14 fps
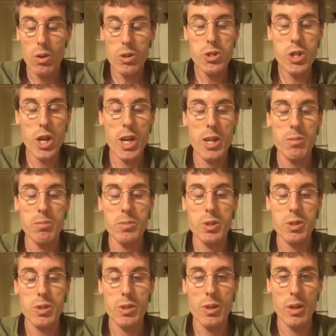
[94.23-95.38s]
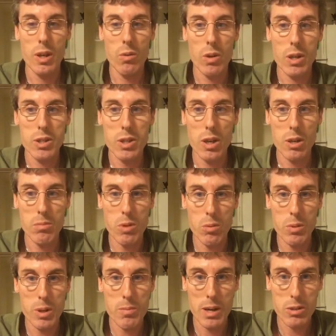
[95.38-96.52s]
James. I want to talk a
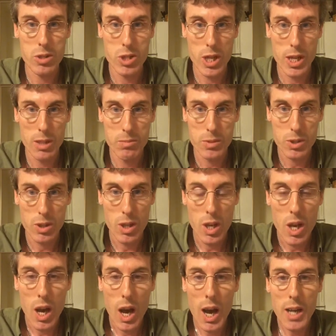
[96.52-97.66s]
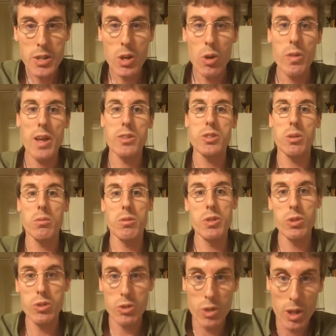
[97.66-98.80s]
moment about James. I know that some of
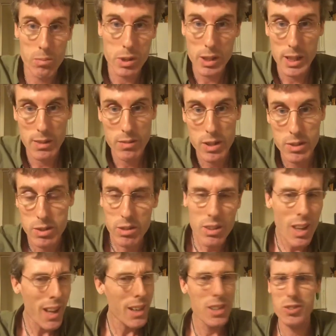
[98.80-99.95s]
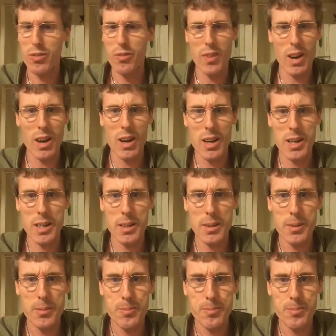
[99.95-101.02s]
you do not believe this, and that is fine.